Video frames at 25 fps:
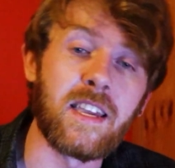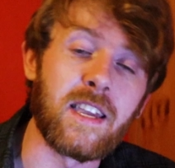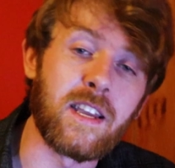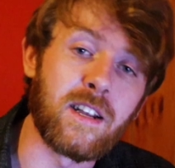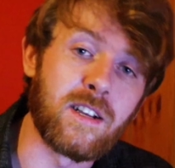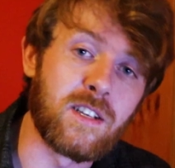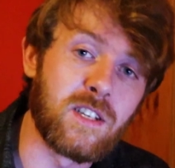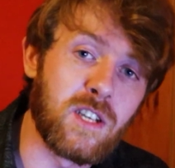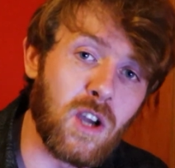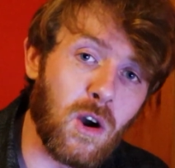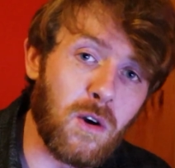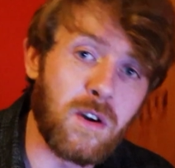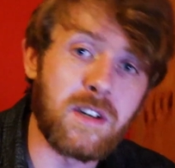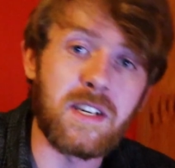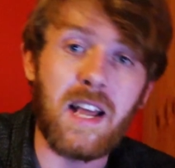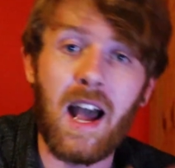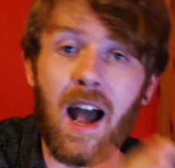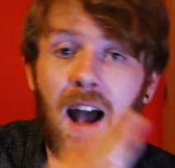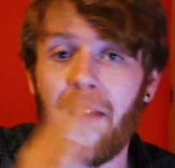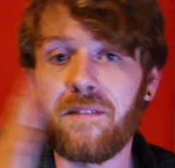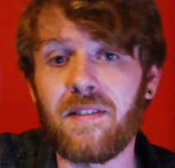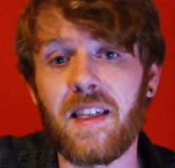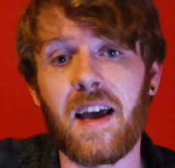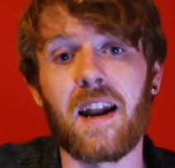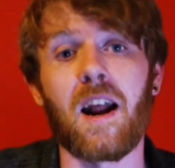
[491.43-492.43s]
You don't
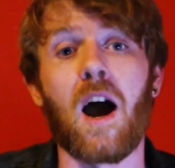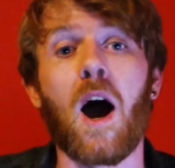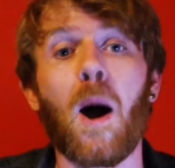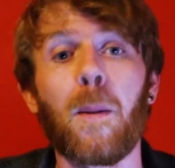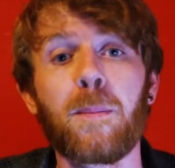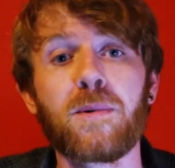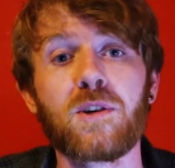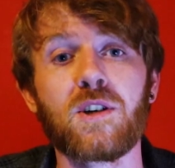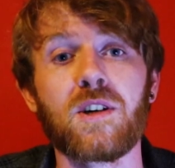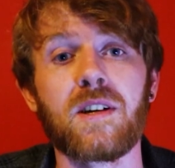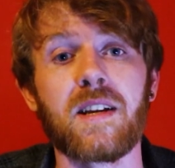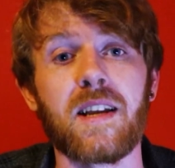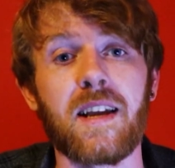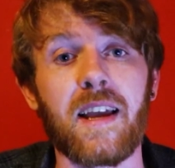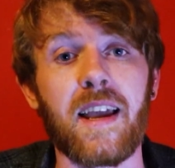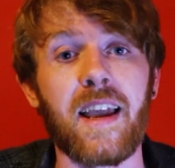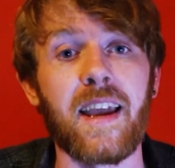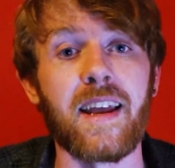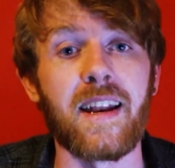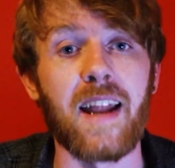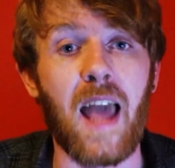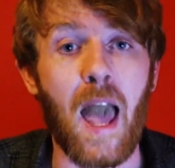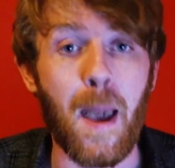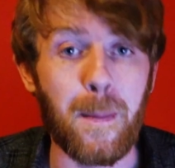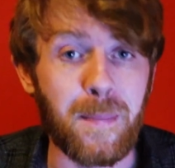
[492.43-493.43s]
have that option
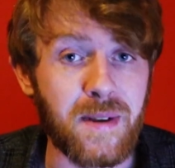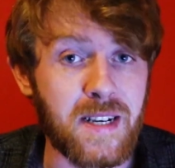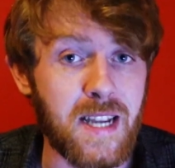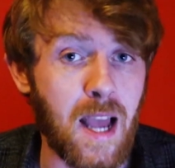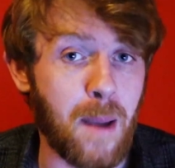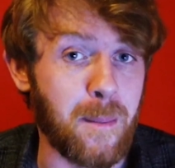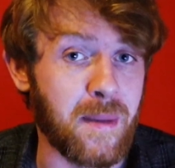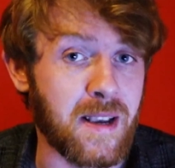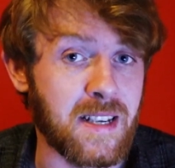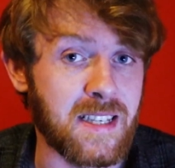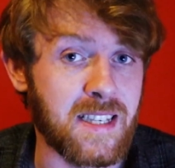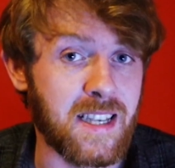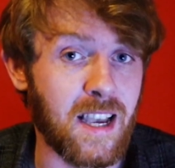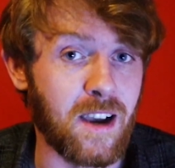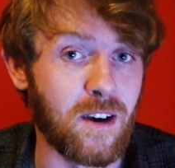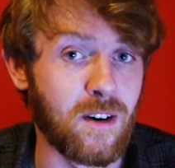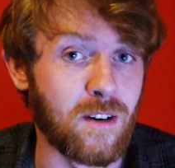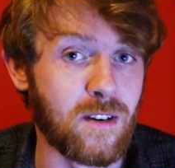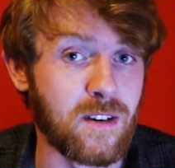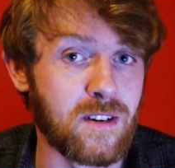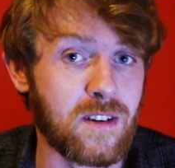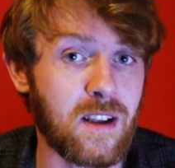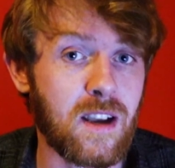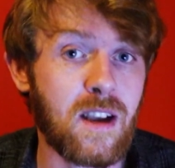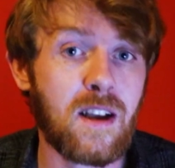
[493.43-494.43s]
in Epidemic
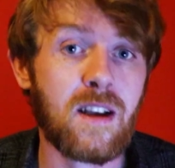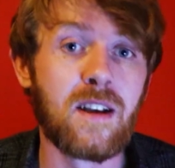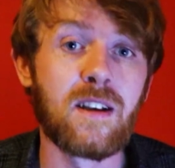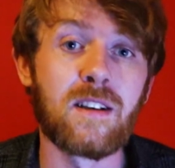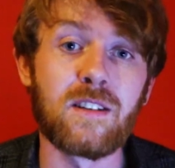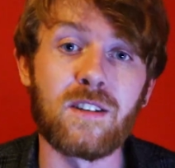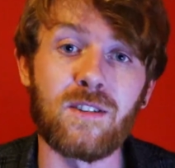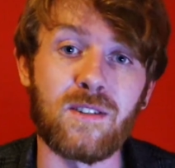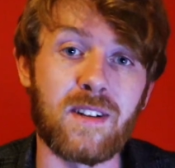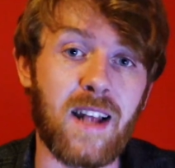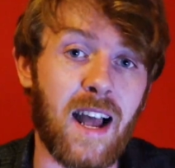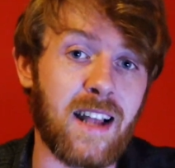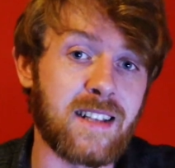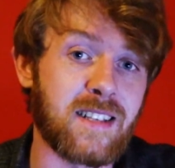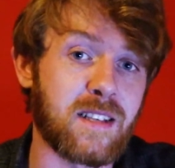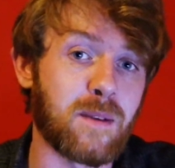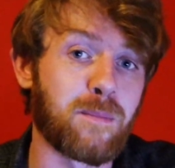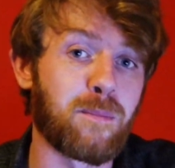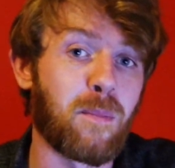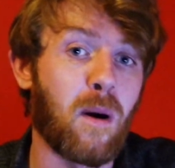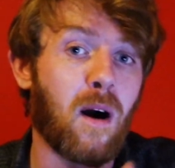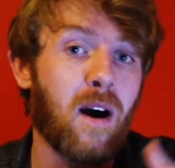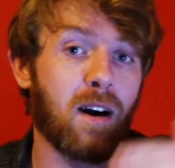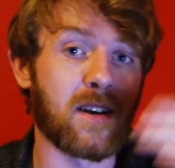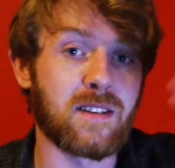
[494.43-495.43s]
Sound, so that's a
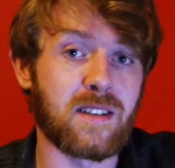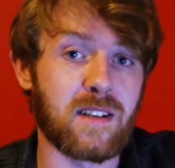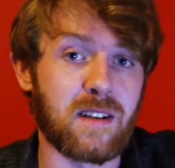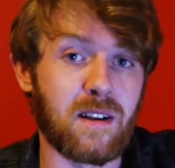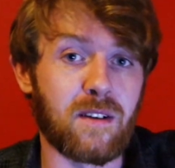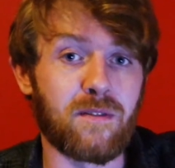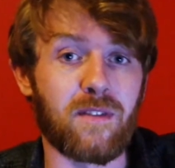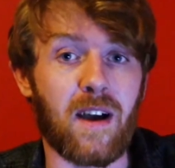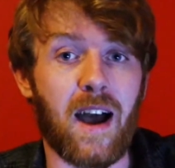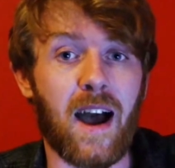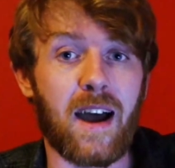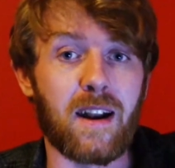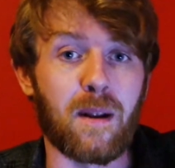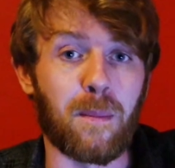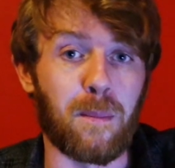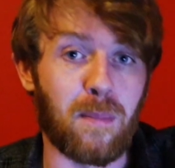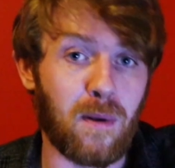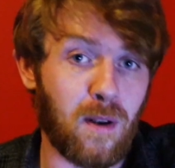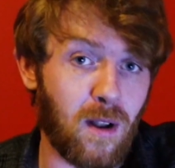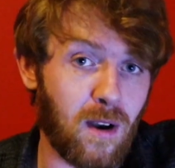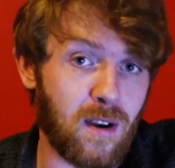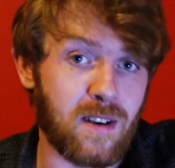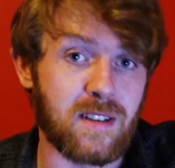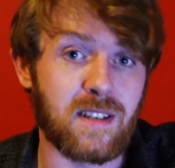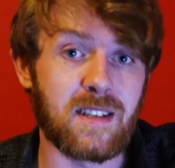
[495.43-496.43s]
positive and a
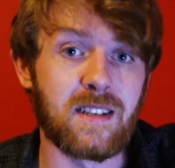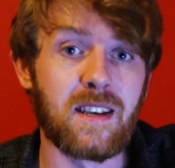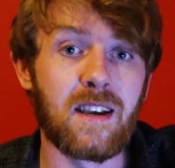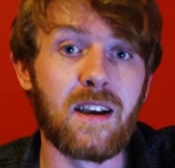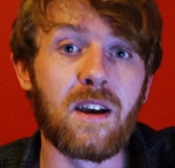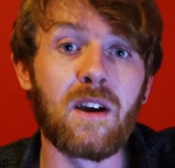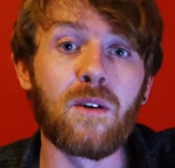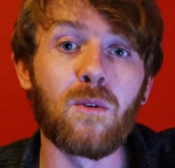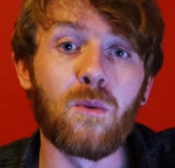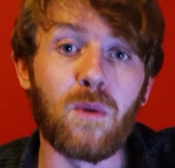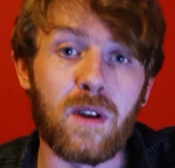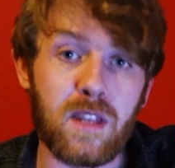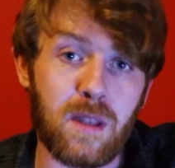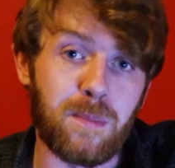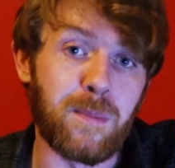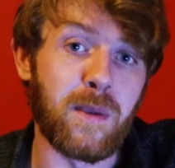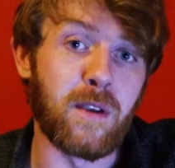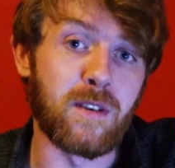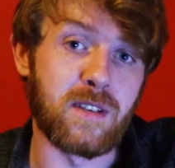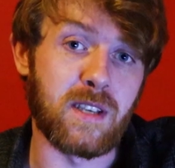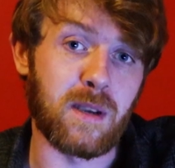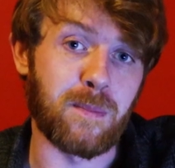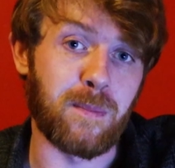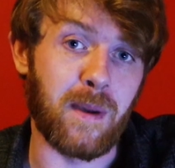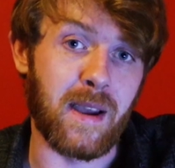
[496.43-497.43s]
plus with
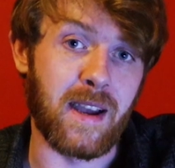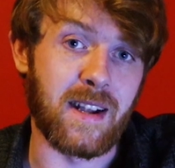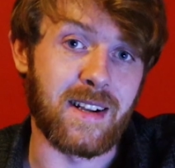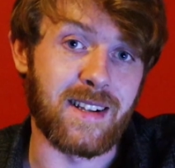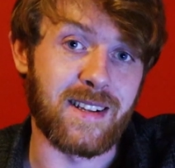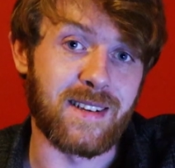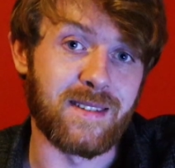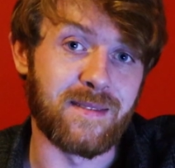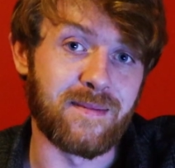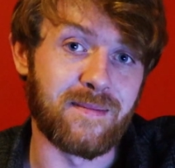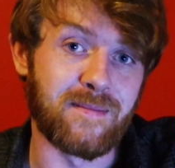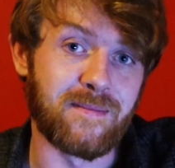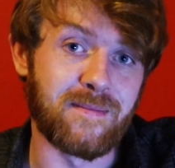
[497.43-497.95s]
MusicBed.